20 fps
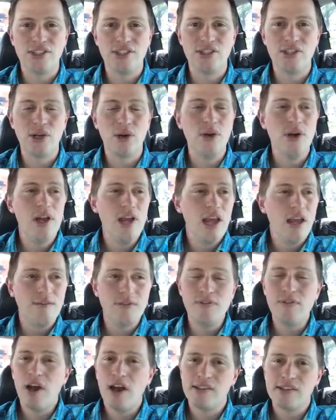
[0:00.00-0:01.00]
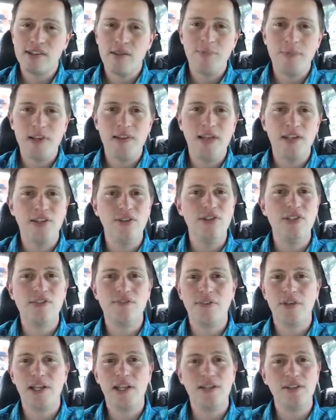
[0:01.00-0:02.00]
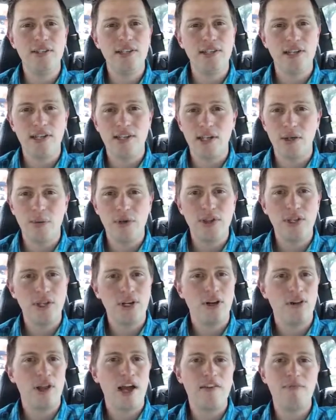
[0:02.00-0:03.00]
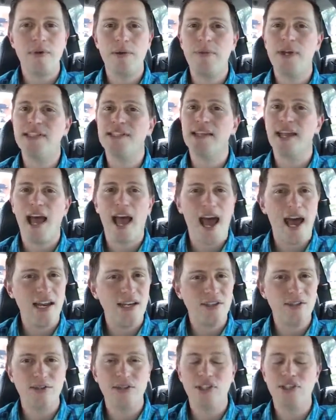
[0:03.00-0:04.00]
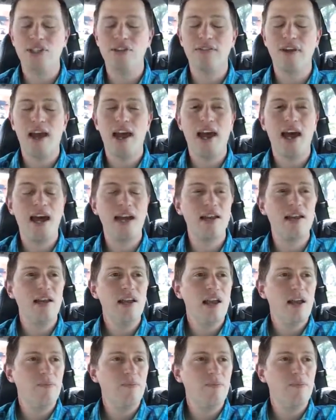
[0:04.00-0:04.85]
And so if you've got something that you just feel like you need to deal with in your life, maybe it's an attitude that you've had,